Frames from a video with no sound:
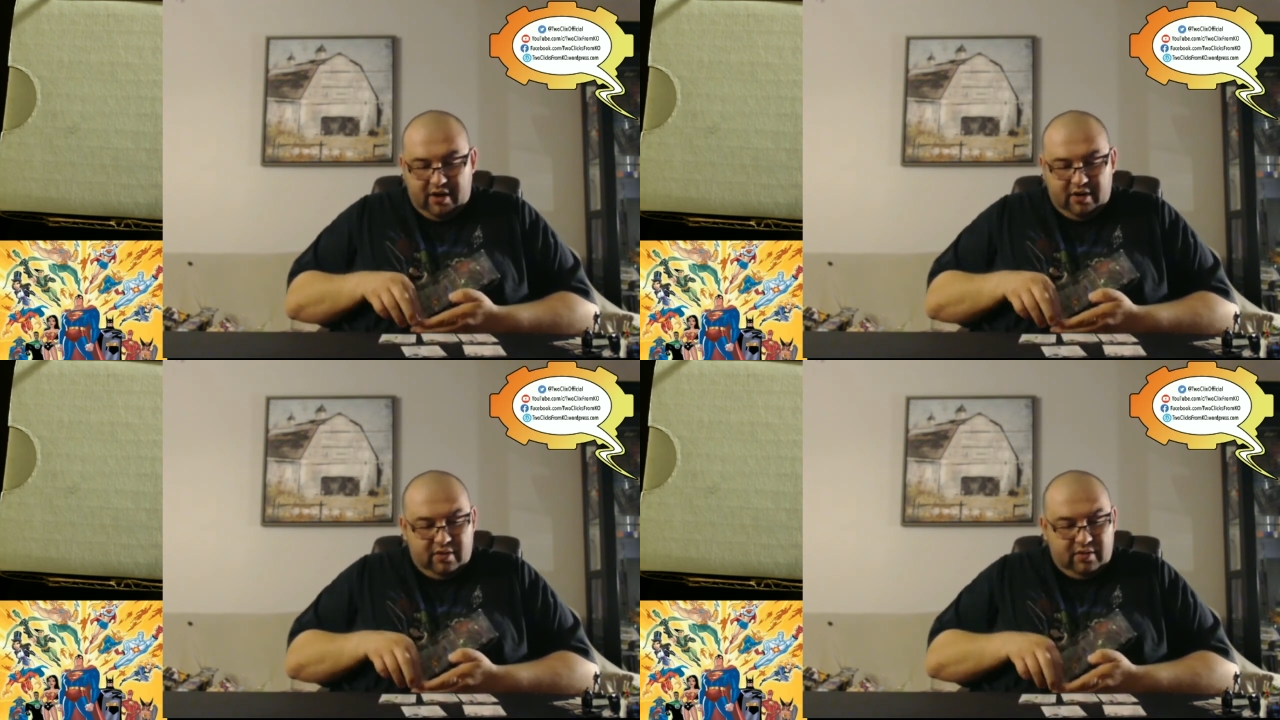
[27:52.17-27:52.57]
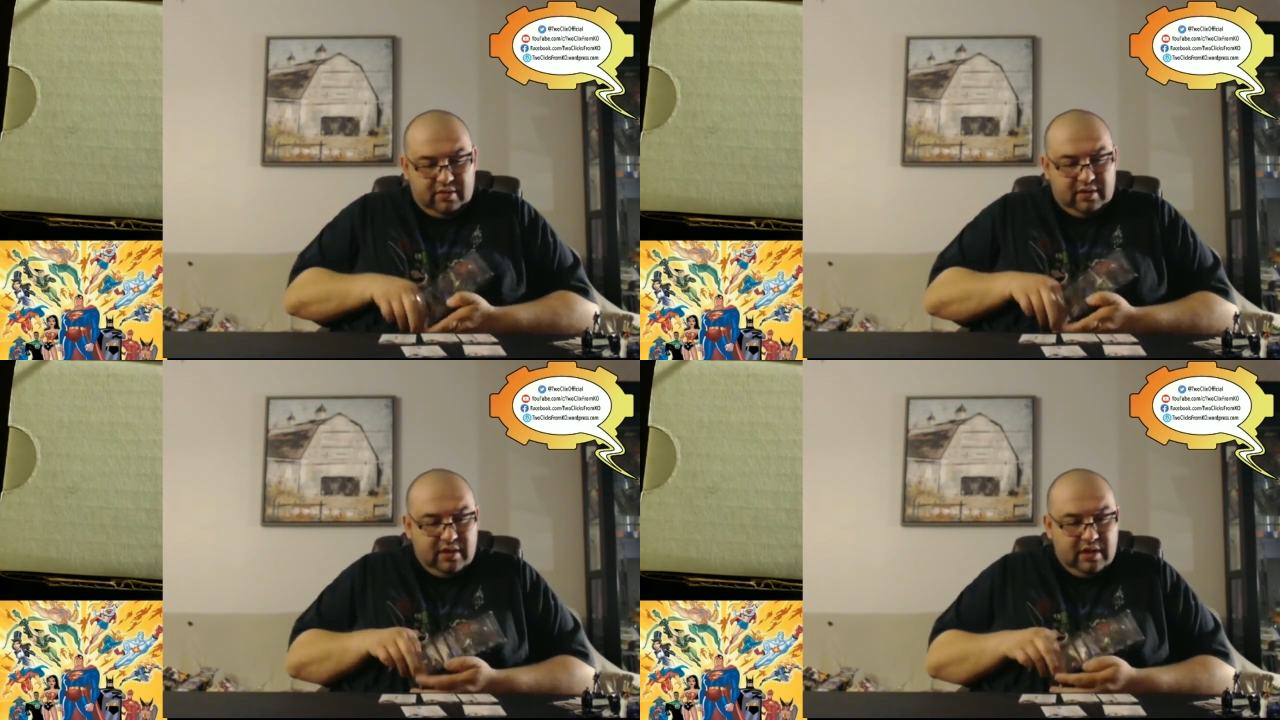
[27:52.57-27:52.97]
keep wanting
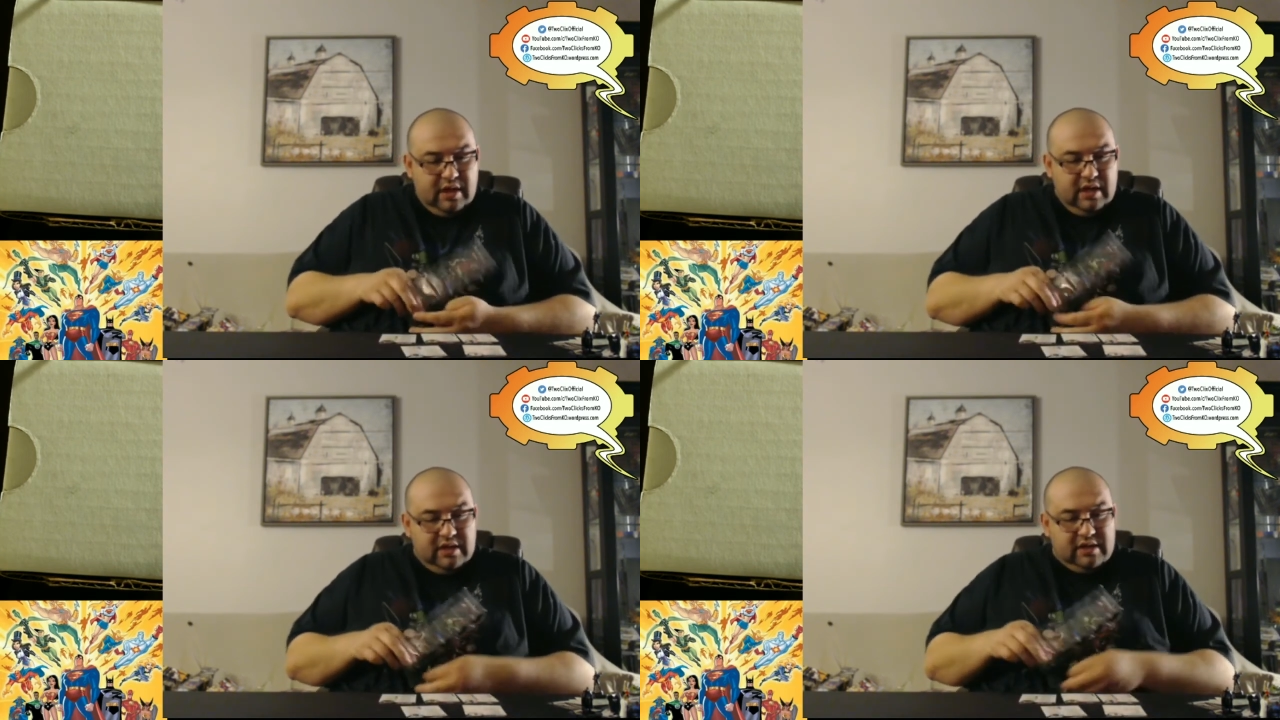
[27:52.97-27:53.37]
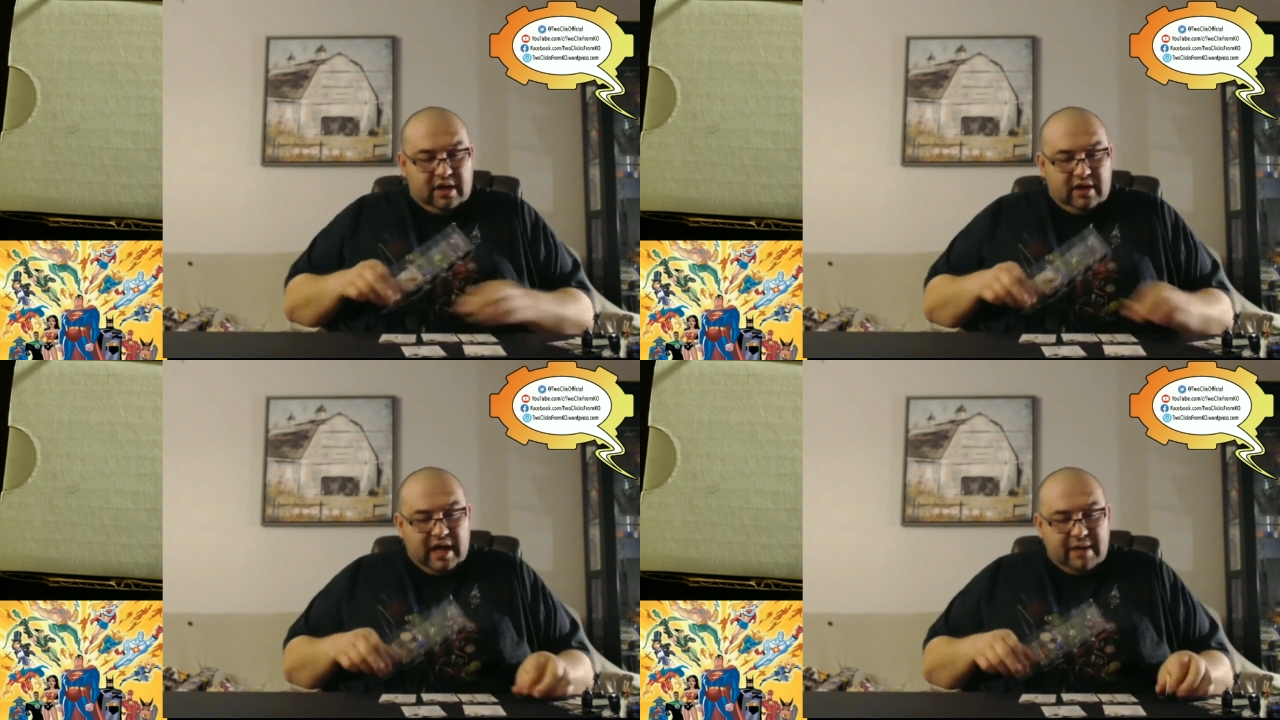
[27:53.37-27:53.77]
to say experience
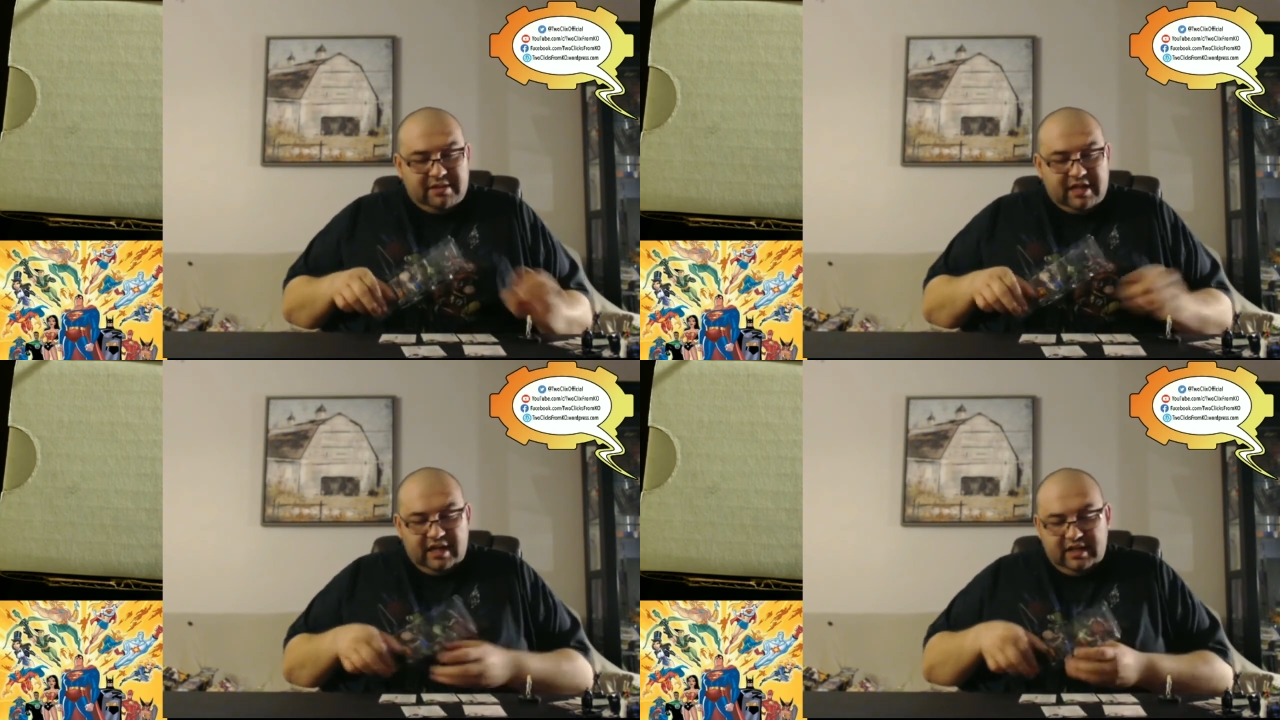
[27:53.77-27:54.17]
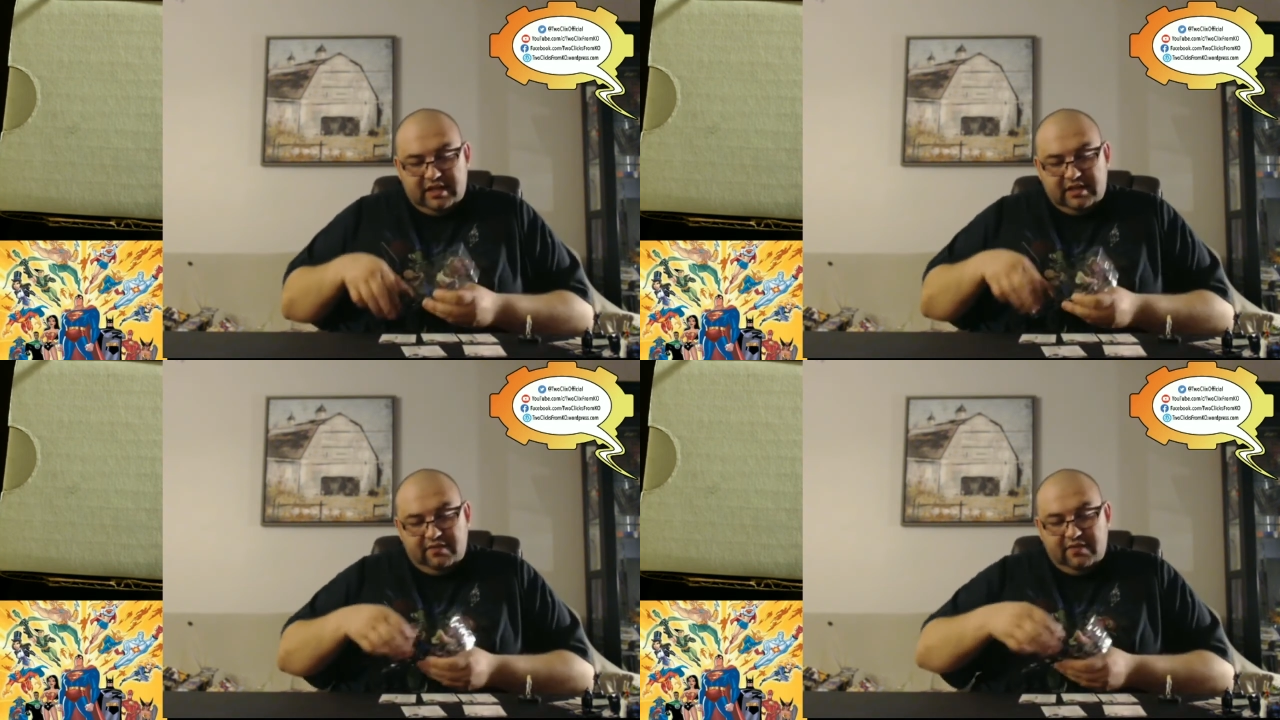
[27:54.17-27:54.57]
uncommon.
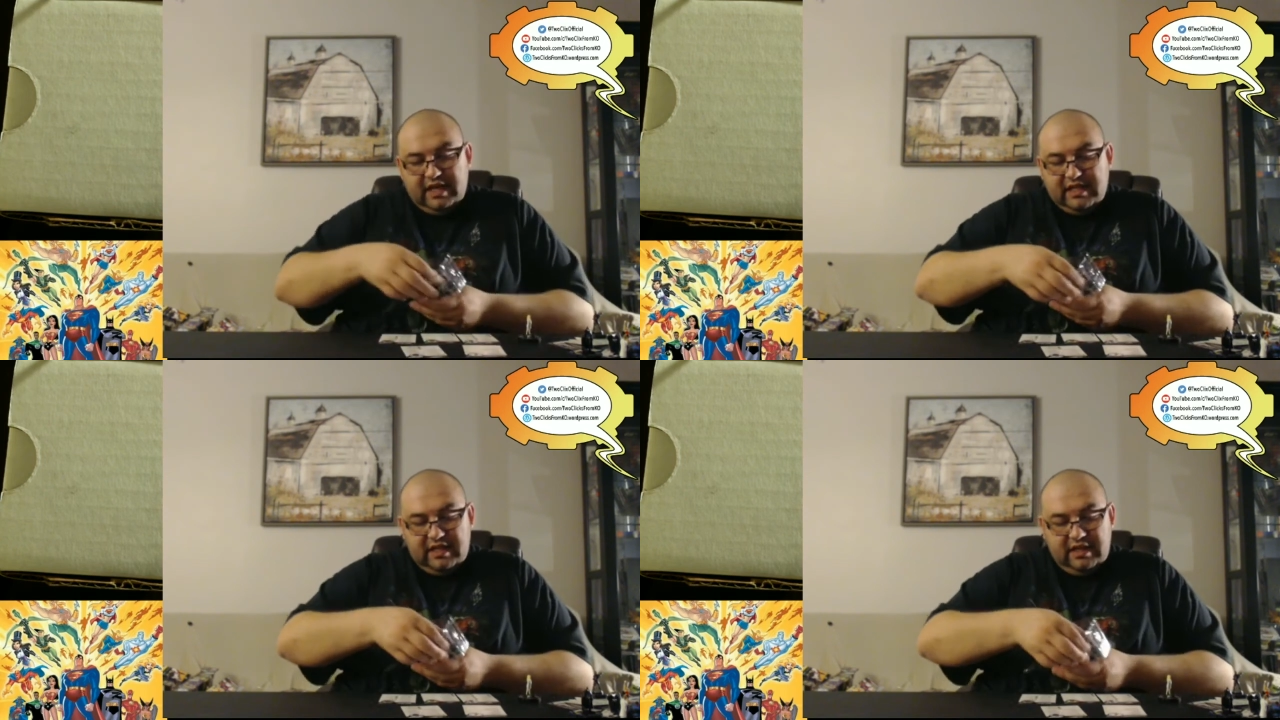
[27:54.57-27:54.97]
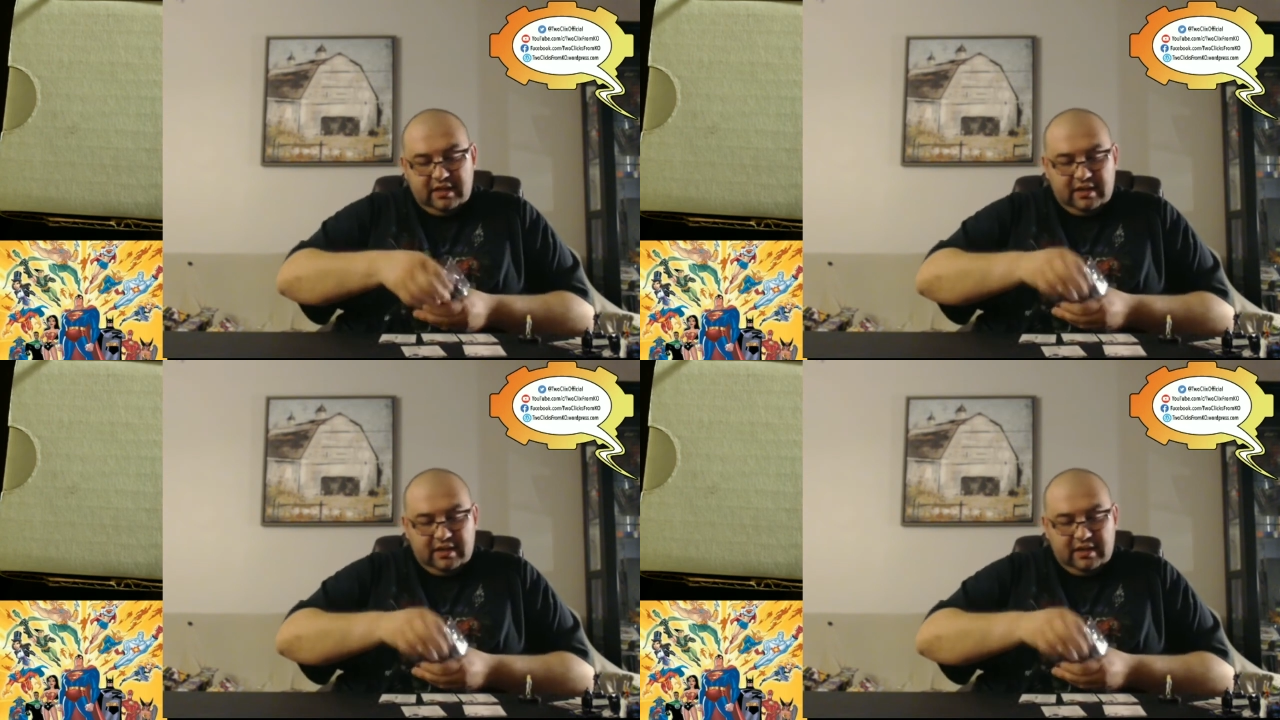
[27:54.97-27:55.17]
Green